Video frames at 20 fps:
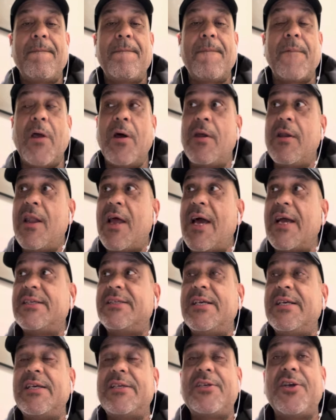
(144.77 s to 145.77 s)
Unlike
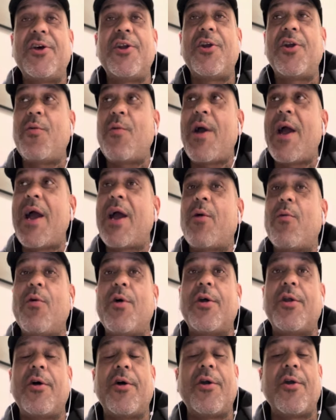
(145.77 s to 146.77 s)
600 and Wack
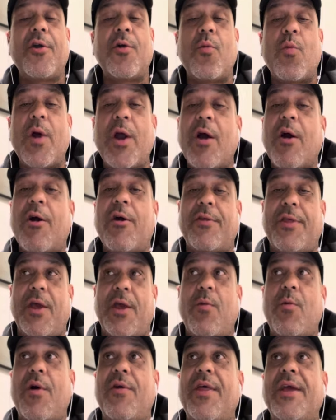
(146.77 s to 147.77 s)
100, where are they?
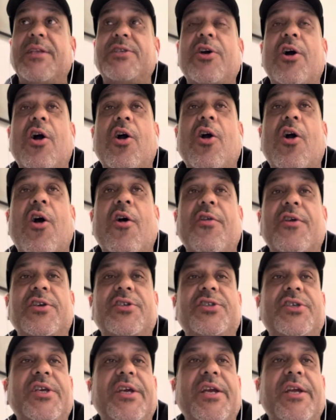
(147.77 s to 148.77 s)
While well, they talk all the
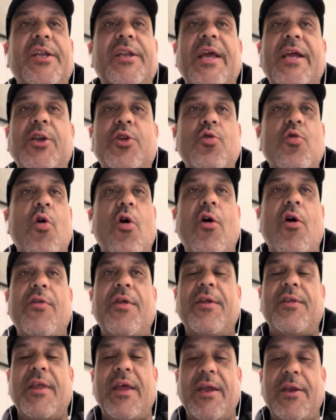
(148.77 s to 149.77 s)
shit, they do all
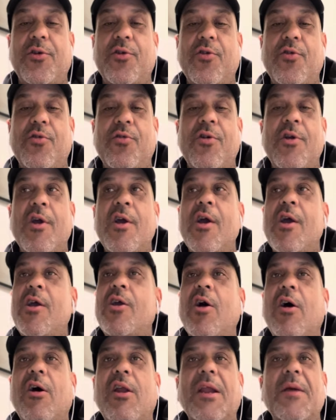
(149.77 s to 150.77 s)
that they do,
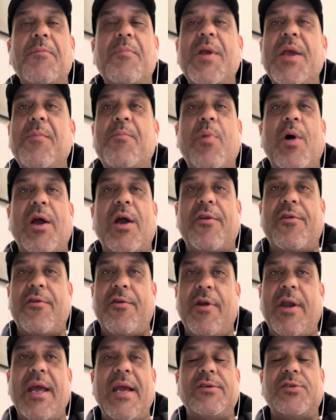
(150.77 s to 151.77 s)
calling people out of their
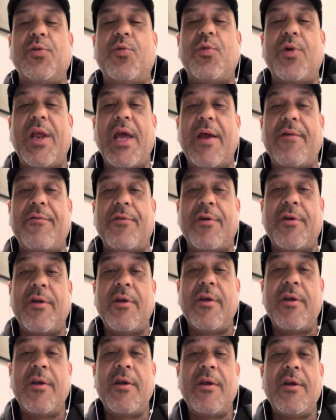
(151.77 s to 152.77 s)
names or whatever
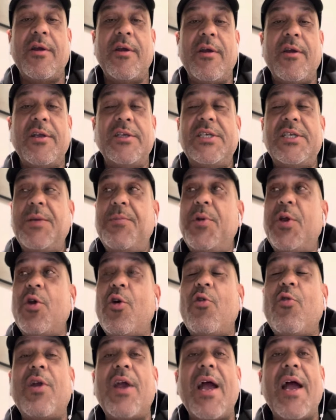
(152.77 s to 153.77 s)

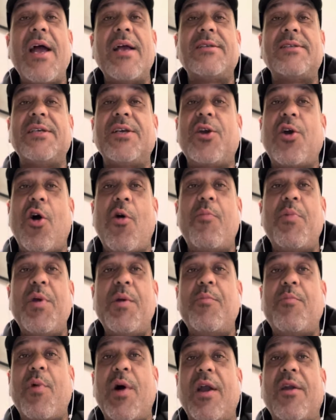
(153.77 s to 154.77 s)
GBO Gaston call
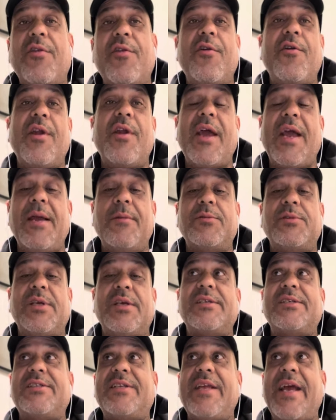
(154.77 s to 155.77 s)
people out of their names
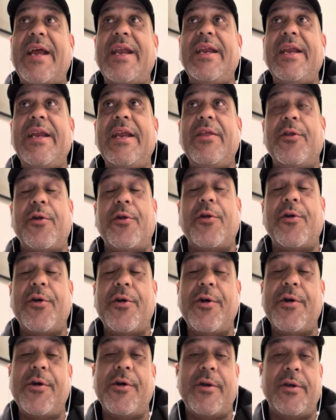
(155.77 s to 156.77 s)
standing in their
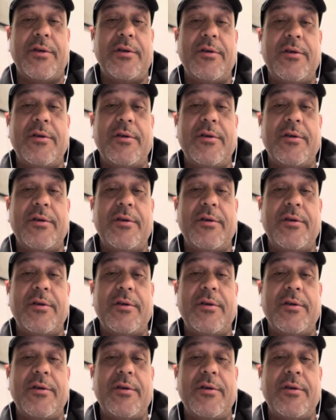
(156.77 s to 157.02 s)
hood